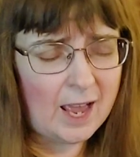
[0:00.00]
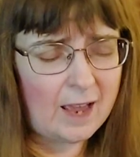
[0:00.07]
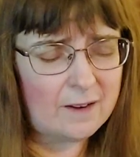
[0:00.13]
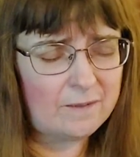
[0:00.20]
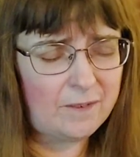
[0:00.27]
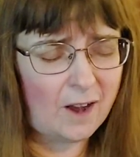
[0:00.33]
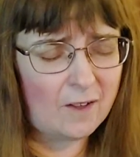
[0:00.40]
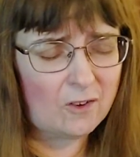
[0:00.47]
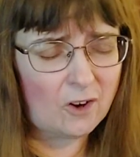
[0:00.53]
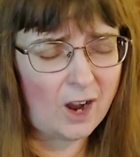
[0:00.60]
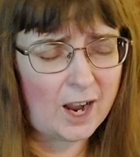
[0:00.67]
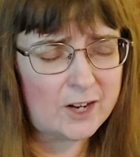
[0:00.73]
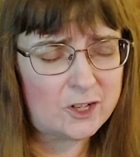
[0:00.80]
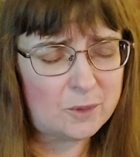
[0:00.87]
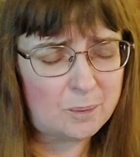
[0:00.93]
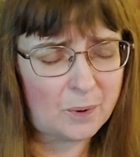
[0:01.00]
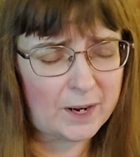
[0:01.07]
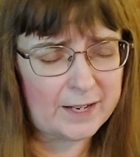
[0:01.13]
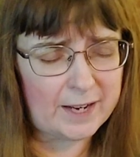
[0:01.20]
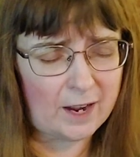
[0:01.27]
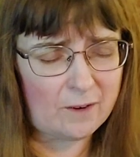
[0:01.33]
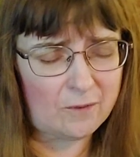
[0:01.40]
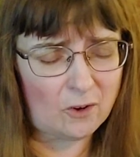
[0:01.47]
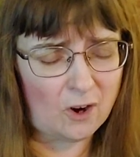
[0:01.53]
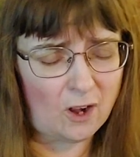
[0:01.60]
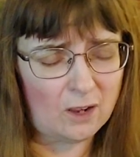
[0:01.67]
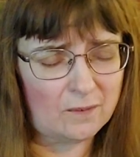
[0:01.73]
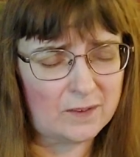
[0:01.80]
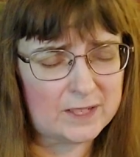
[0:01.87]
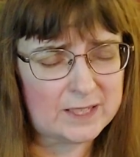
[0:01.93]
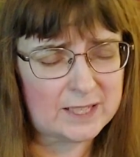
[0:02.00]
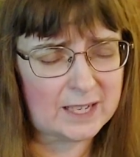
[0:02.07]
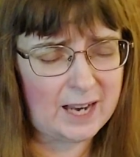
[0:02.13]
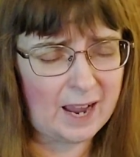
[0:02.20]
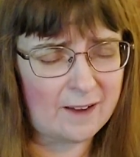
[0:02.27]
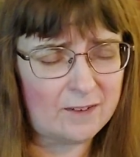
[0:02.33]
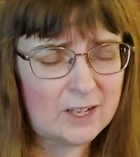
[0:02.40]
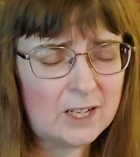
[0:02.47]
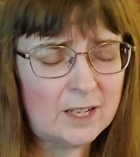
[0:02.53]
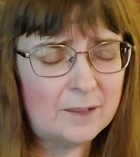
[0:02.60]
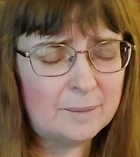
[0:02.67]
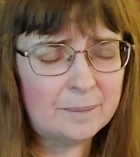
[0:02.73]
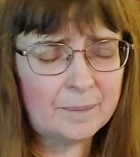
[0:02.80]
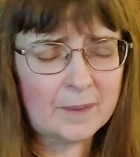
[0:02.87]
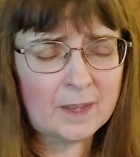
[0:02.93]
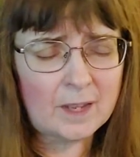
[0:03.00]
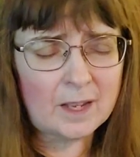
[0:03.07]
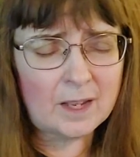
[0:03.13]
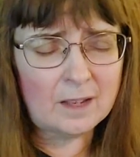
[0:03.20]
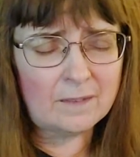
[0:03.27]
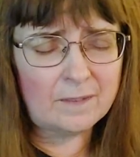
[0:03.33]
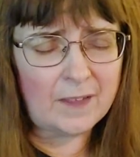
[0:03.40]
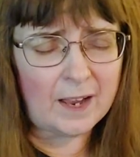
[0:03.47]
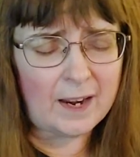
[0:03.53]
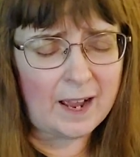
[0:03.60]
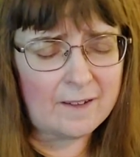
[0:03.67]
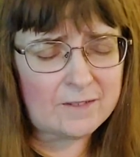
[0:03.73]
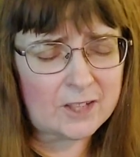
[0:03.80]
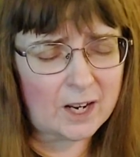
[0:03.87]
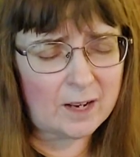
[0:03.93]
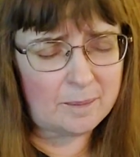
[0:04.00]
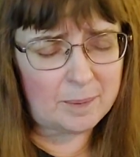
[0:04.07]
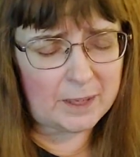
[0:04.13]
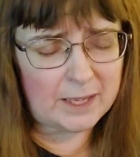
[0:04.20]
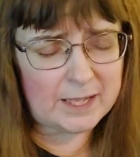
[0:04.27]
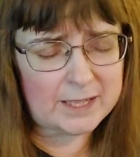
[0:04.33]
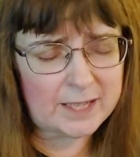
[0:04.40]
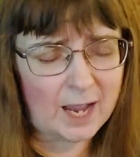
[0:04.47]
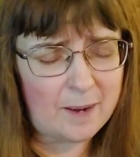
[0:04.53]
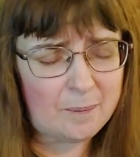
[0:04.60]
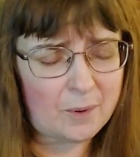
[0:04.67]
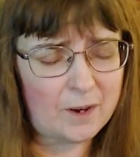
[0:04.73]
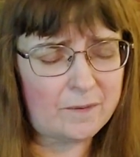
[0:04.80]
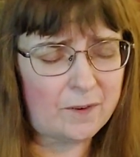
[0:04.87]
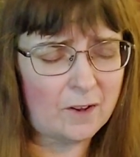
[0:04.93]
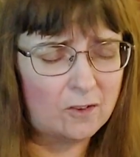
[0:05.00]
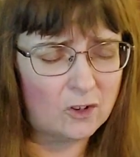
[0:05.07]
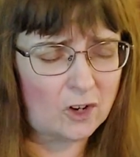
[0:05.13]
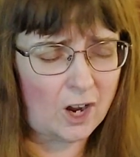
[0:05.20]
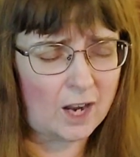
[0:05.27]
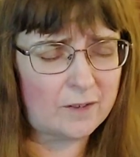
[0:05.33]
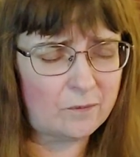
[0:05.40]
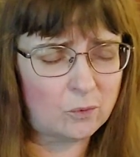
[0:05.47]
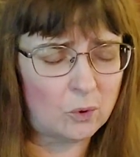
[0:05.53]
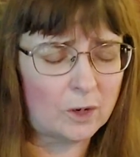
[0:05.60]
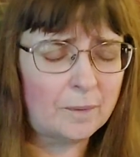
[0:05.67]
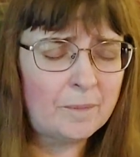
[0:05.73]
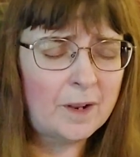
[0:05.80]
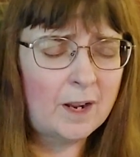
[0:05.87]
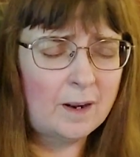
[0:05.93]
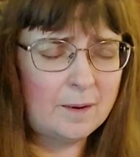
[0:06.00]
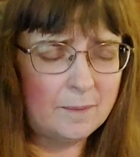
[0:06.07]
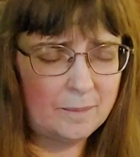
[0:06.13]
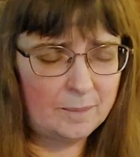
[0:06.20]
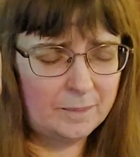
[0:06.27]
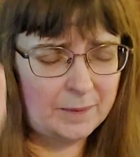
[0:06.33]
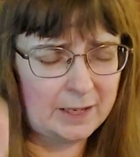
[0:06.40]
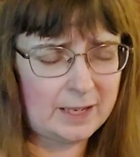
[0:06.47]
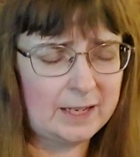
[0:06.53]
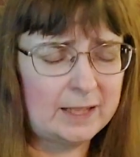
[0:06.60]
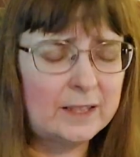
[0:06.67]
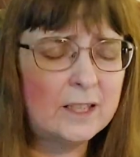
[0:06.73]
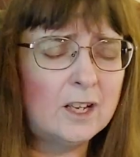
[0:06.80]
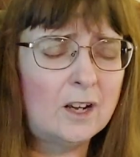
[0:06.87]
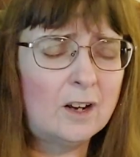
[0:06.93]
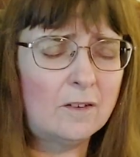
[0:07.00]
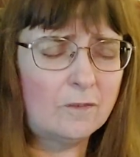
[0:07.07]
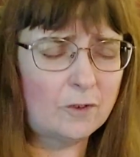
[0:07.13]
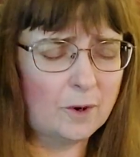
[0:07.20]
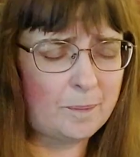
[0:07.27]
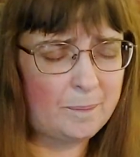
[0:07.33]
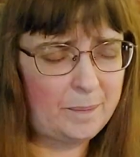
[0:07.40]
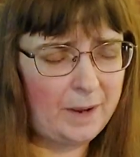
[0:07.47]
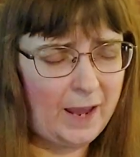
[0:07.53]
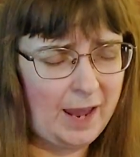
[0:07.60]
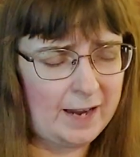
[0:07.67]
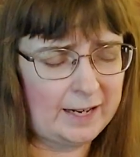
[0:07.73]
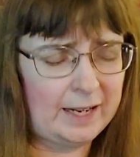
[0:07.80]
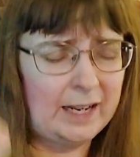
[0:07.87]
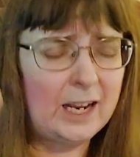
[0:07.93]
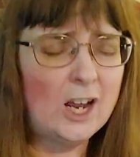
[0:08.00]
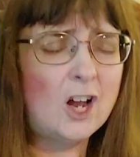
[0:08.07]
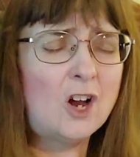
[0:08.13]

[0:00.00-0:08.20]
And Father, I do pray now for all of us that have that have diabetes. I pray, Father God, for Keith, for Penny,